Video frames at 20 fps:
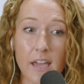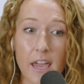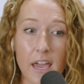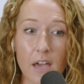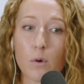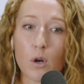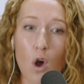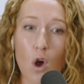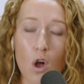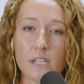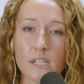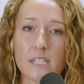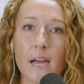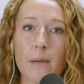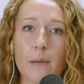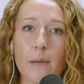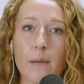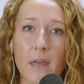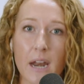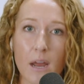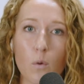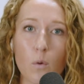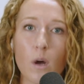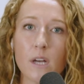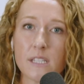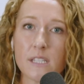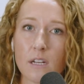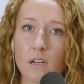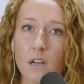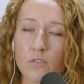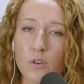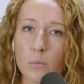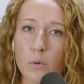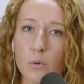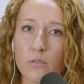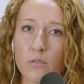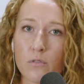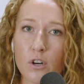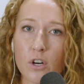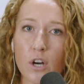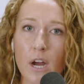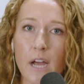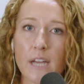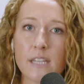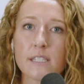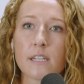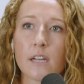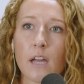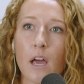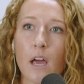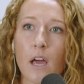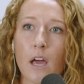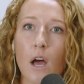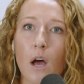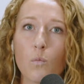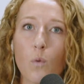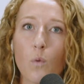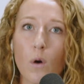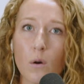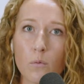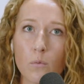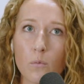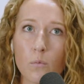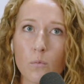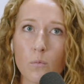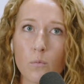can't recall a time that I was uncomfortable for Christ, what